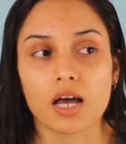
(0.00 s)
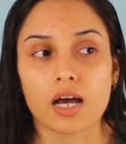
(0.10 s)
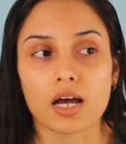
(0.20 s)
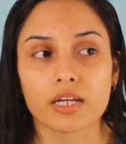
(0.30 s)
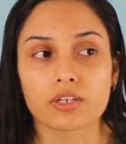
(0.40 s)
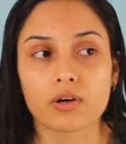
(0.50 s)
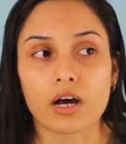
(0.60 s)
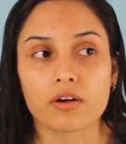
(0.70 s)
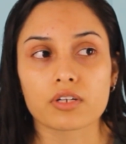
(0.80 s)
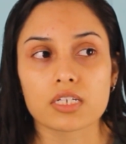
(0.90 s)
I know
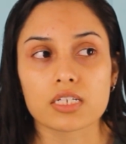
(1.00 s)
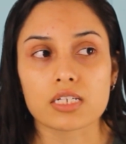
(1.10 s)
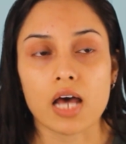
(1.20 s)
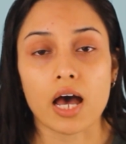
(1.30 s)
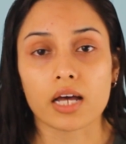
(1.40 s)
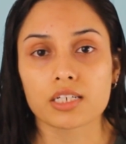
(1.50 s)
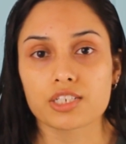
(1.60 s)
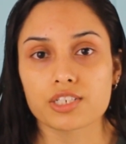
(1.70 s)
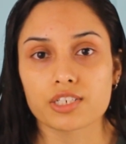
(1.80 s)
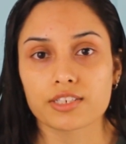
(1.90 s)
how to
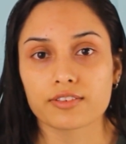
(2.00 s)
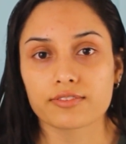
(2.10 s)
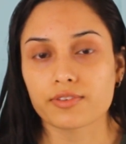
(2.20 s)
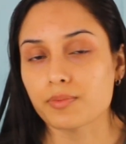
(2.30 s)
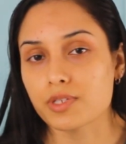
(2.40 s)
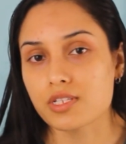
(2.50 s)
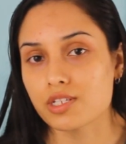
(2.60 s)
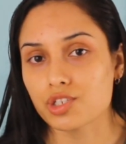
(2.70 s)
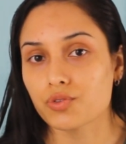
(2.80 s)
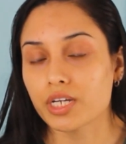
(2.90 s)
detach from the
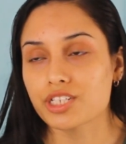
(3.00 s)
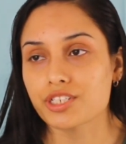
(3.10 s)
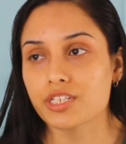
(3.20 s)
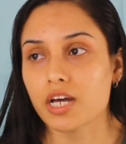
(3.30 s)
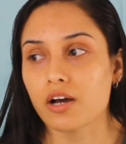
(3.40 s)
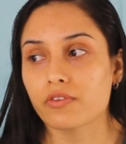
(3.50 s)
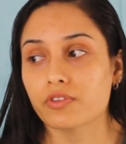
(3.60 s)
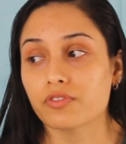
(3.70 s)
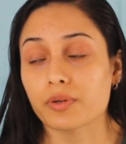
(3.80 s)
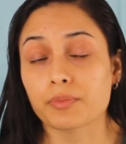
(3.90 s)
situation.
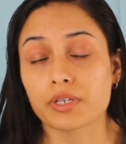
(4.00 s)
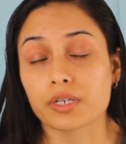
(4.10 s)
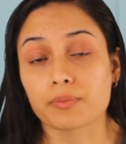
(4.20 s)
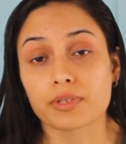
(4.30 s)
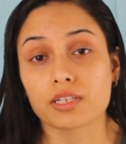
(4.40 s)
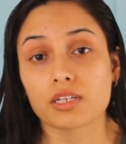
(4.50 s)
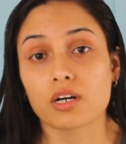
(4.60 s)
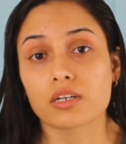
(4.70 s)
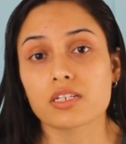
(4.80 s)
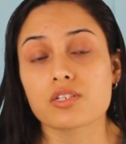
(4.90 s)
However, if I'm being completely
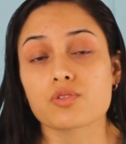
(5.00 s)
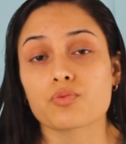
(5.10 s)
honest,